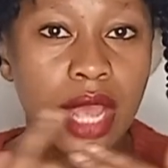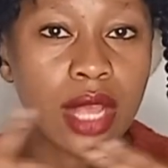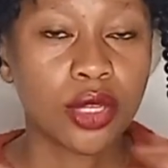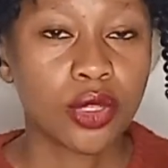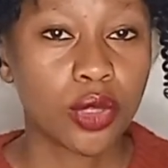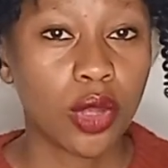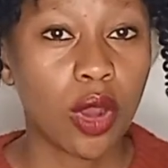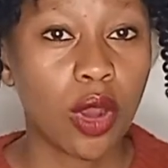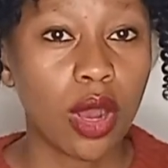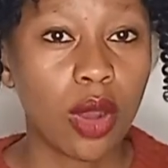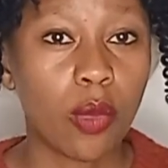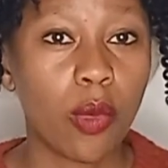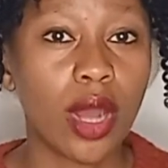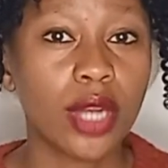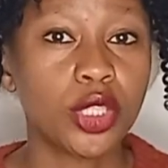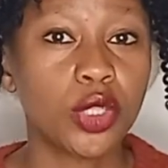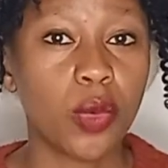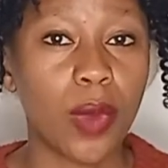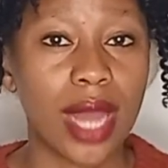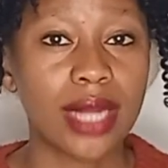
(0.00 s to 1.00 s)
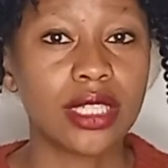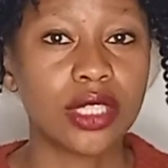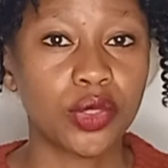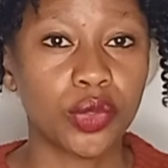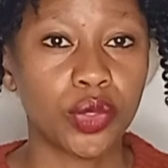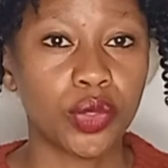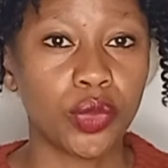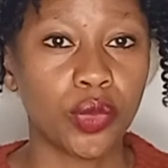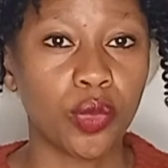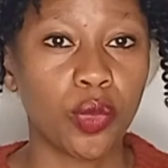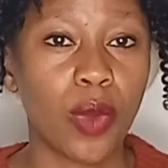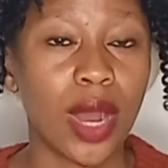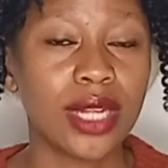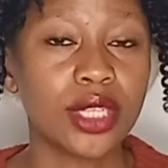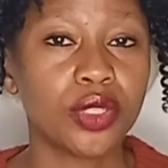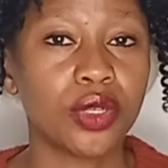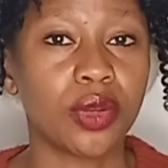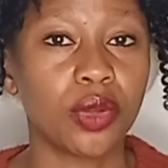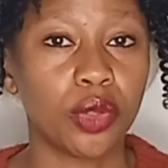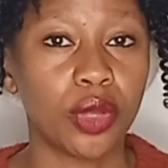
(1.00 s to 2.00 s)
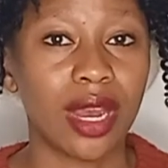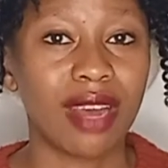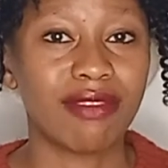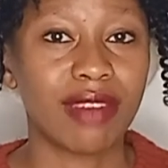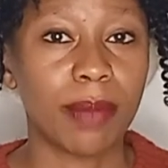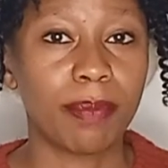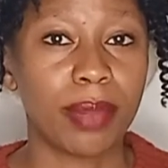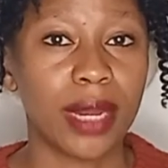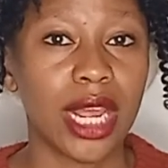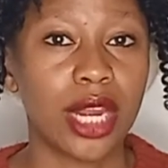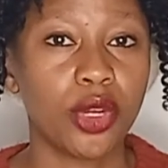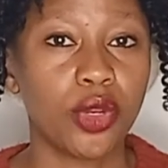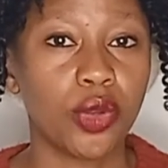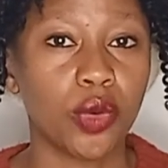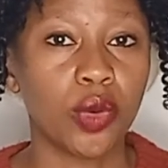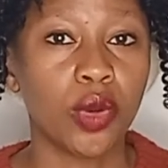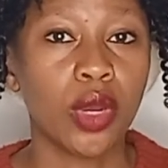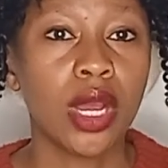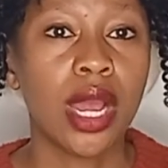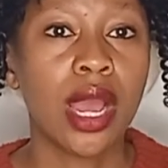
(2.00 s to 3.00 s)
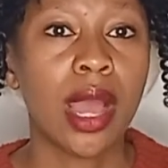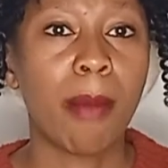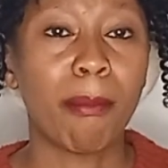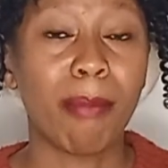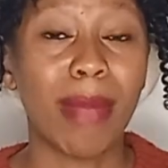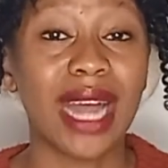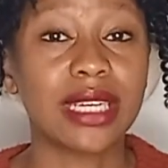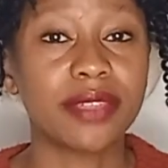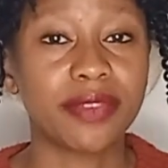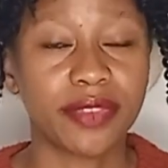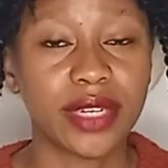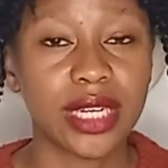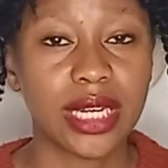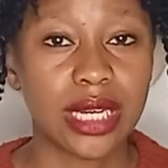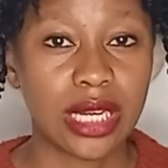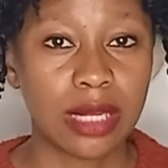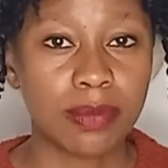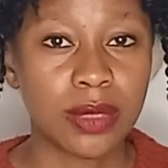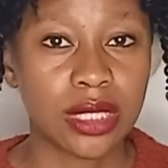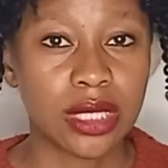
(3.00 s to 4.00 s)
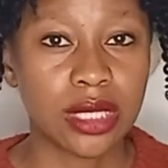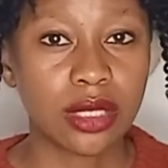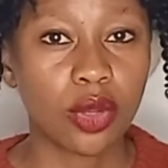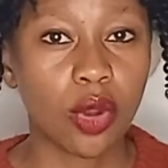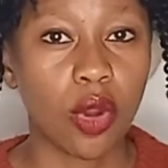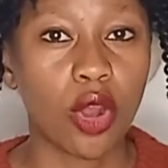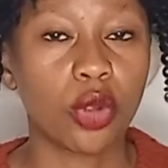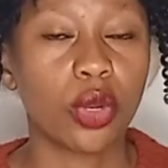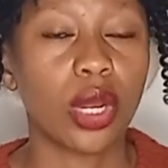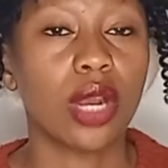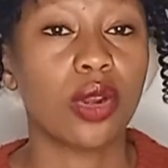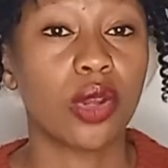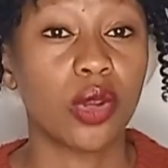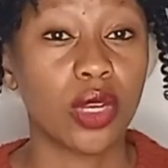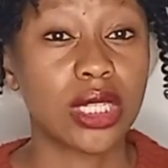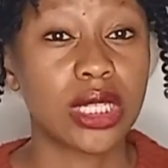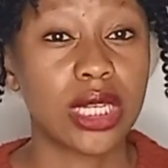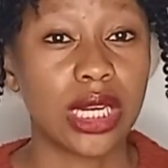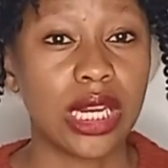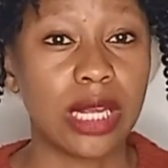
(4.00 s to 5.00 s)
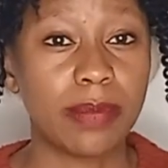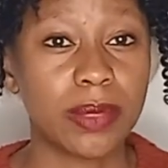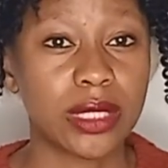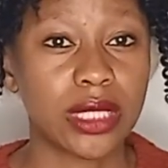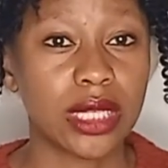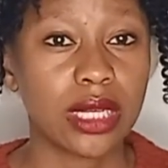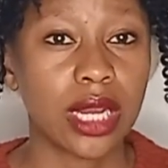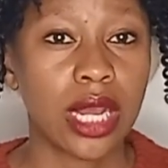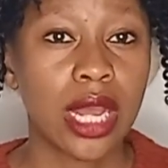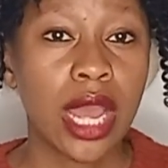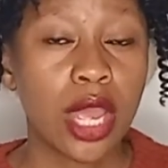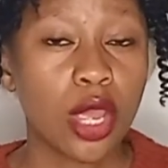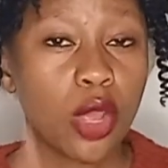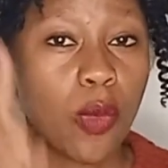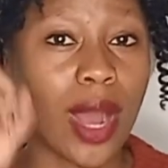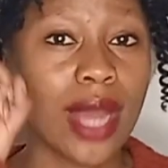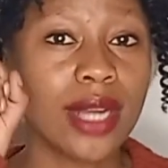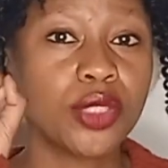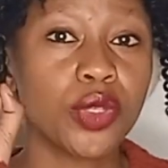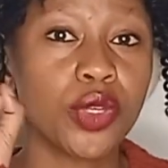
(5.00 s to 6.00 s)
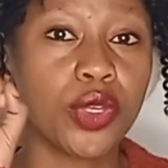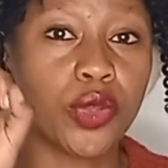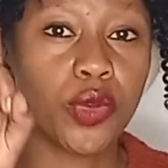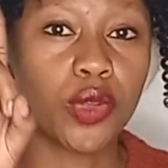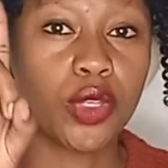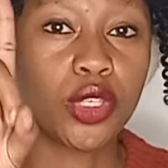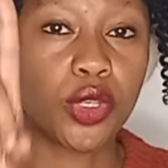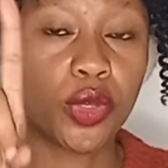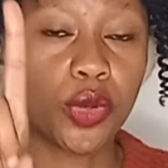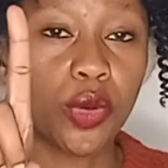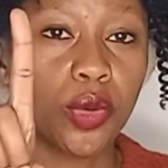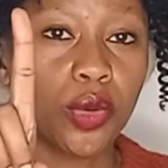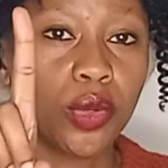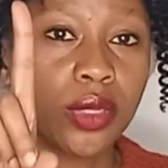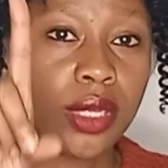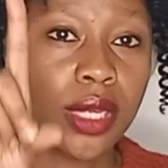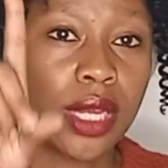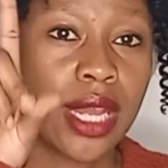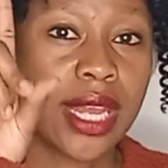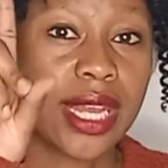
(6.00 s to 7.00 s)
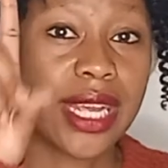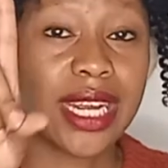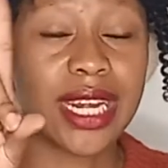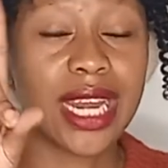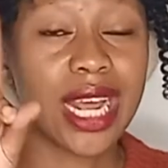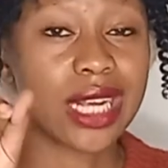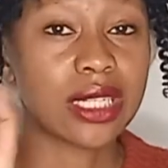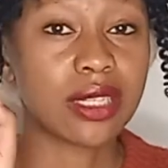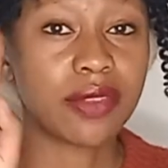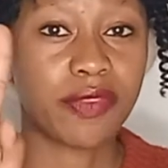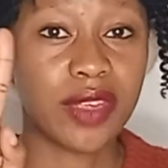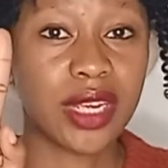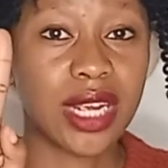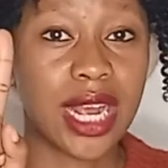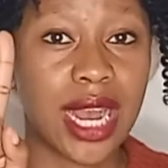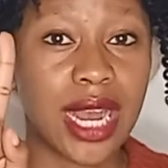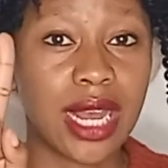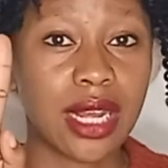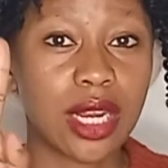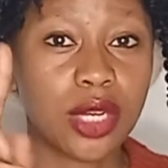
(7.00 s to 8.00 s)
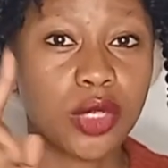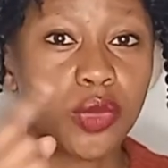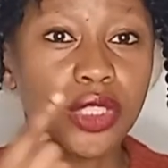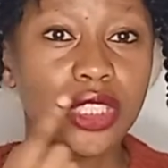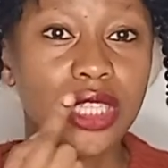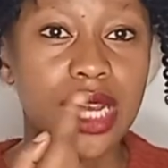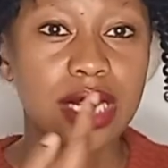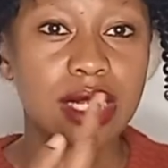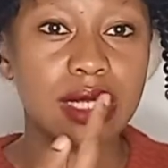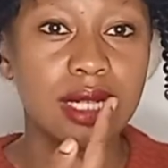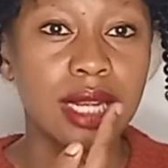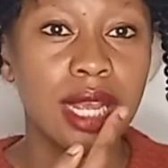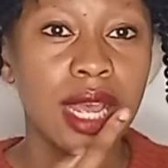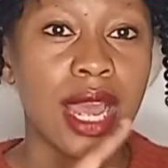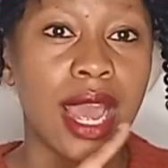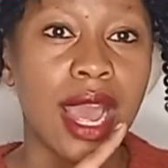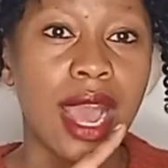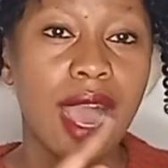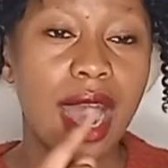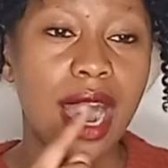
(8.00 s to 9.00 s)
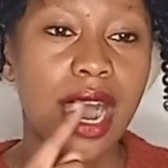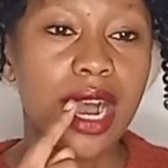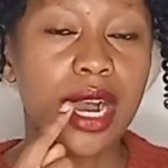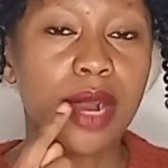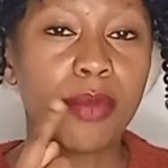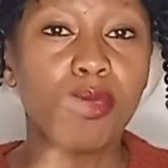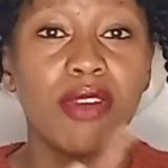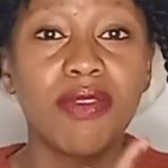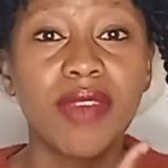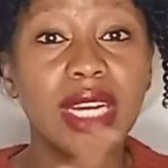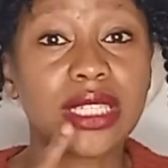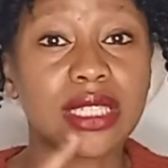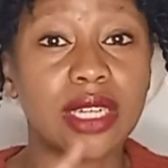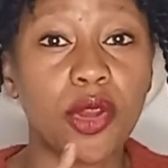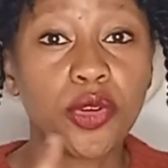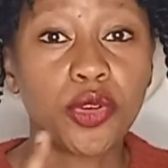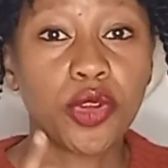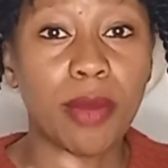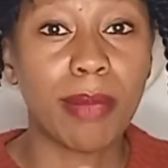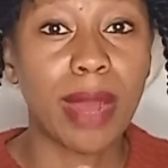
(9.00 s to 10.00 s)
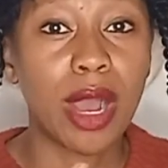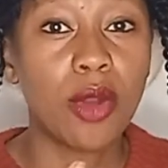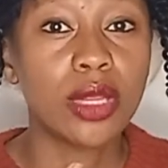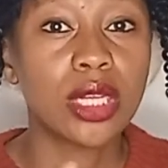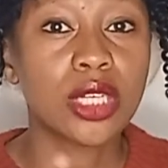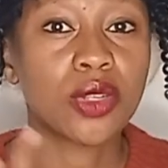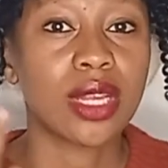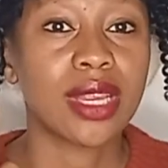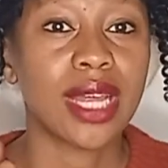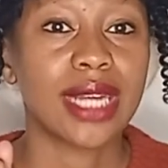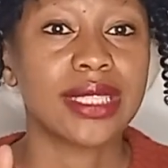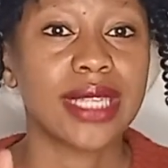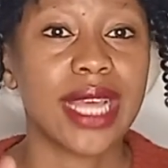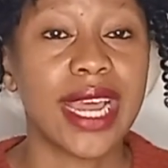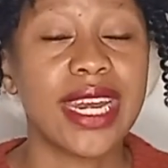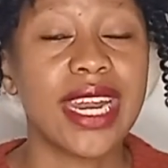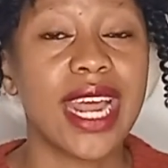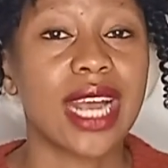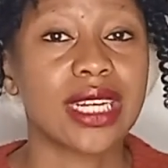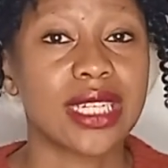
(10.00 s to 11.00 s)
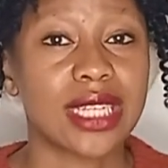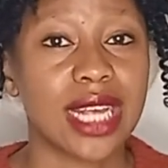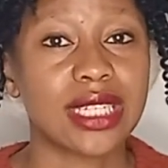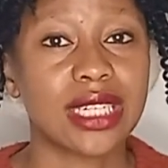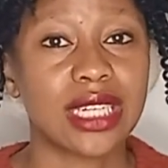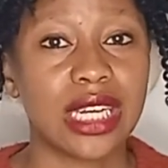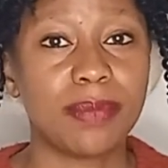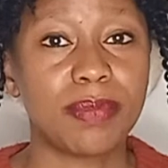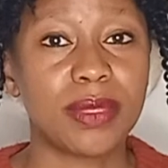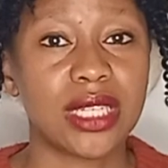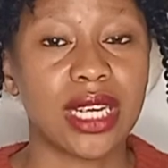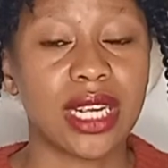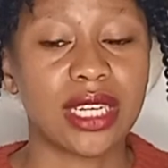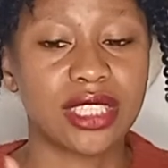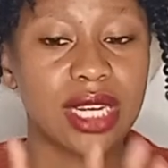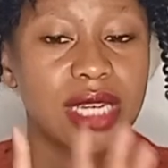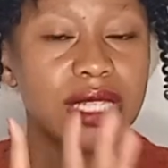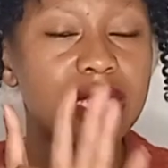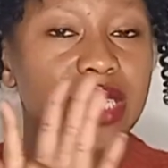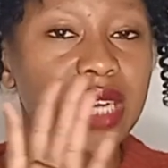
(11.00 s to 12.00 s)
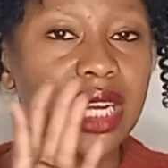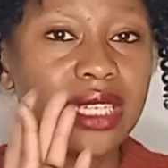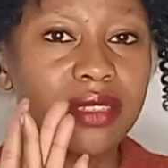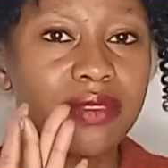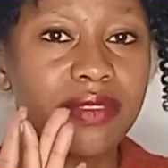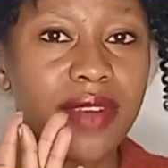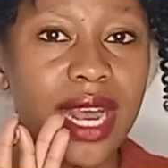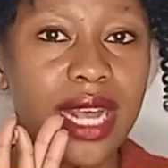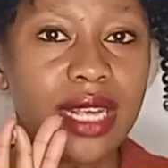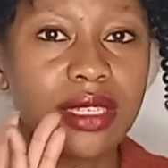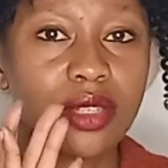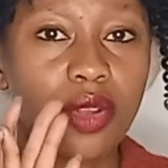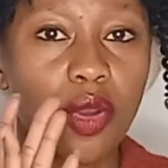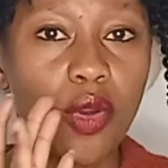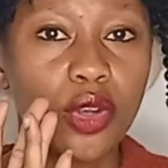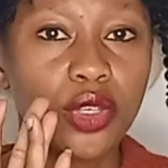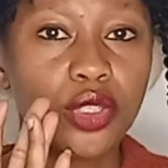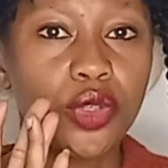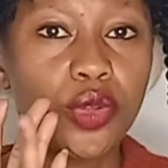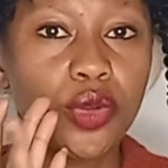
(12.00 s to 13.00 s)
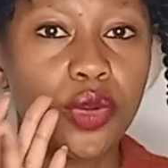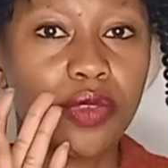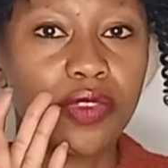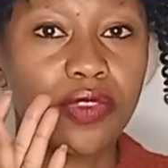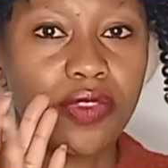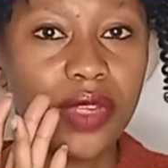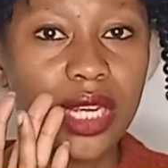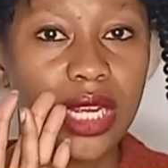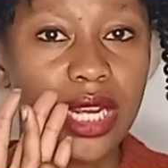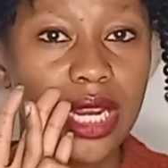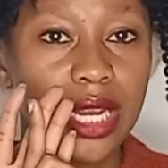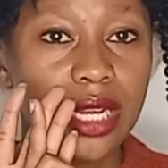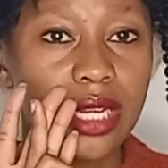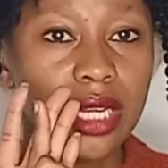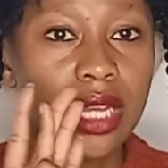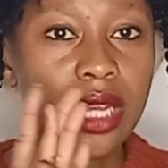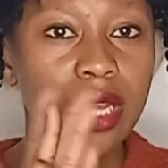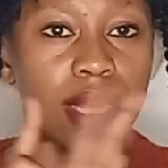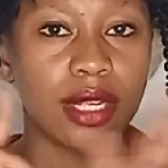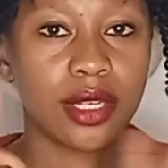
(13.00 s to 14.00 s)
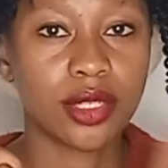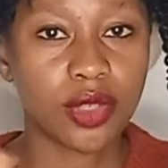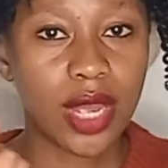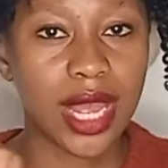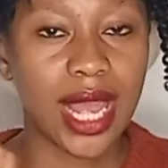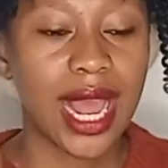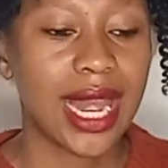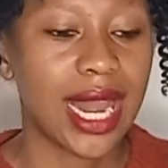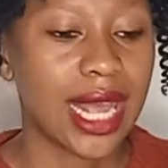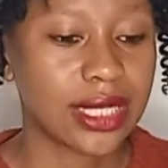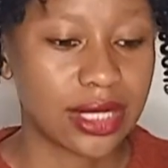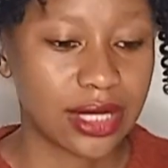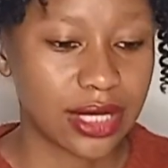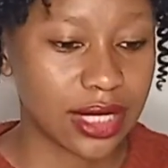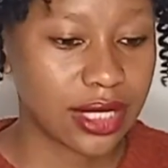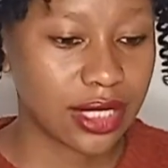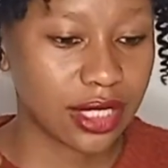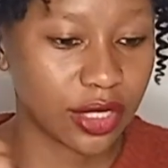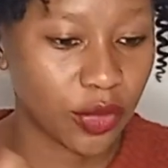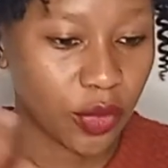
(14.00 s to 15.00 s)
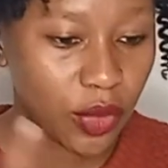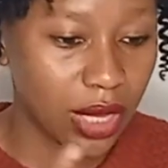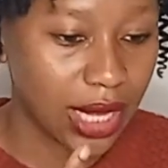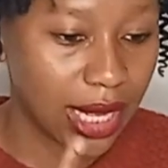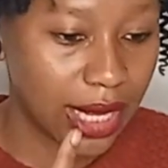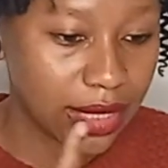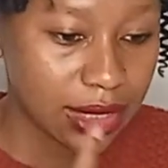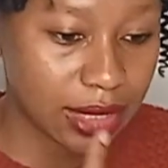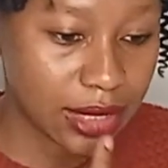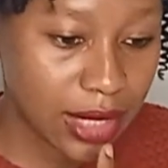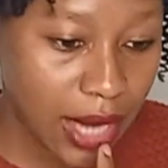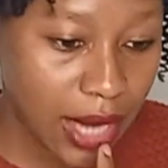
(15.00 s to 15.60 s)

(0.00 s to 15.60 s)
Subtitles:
So what you want to do, once you have applied your matte-free lipstick or your glossy lipstick, you want to use your index finger to just move it around your mouth so that any excess lipstick just transfers onto your finger. So yeah, let's just do that.